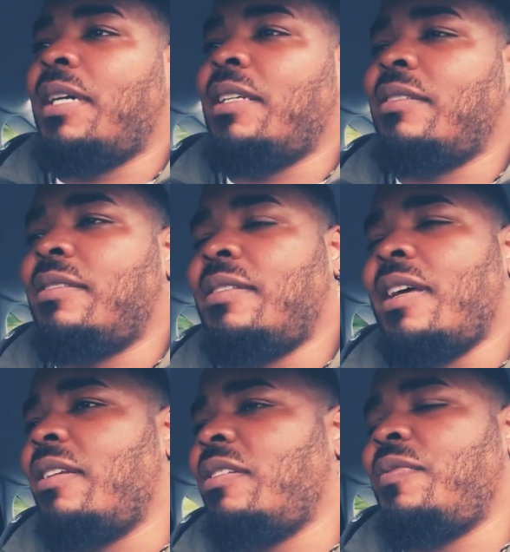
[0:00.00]
I just
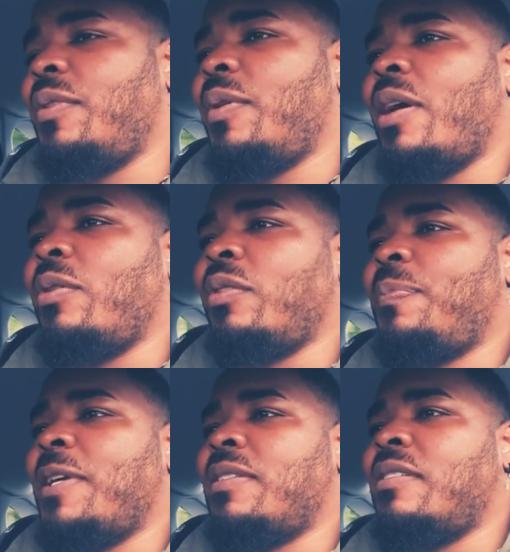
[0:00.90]
feel Errol
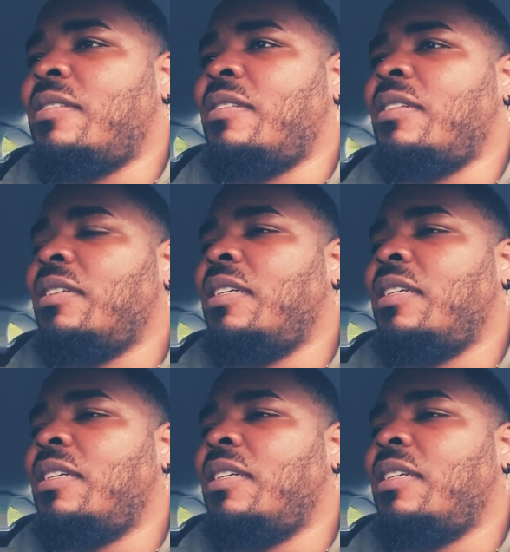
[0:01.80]
Spence is.